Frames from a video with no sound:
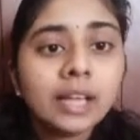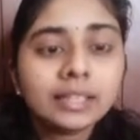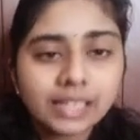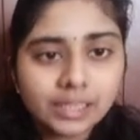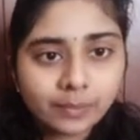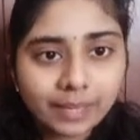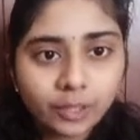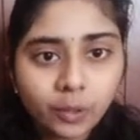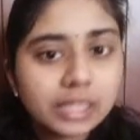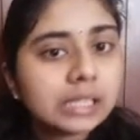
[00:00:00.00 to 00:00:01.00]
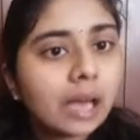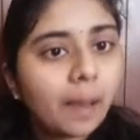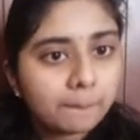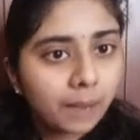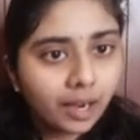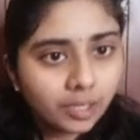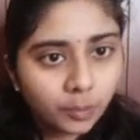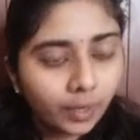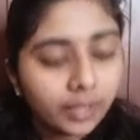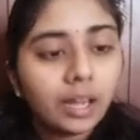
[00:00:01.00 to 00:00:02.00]
this video is part 1,
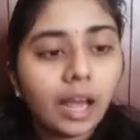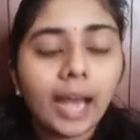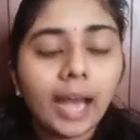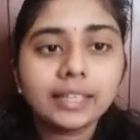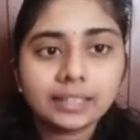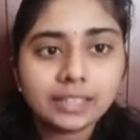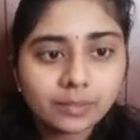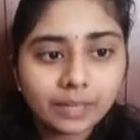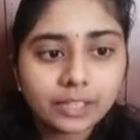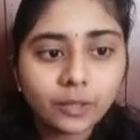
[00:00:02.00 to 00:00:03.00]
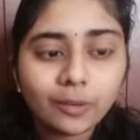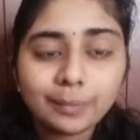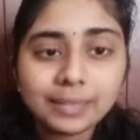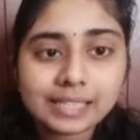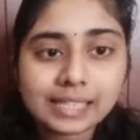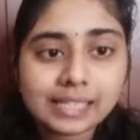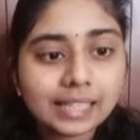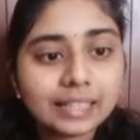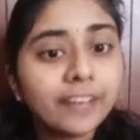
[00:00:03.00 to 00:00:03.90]
and in this video we'll be discussing the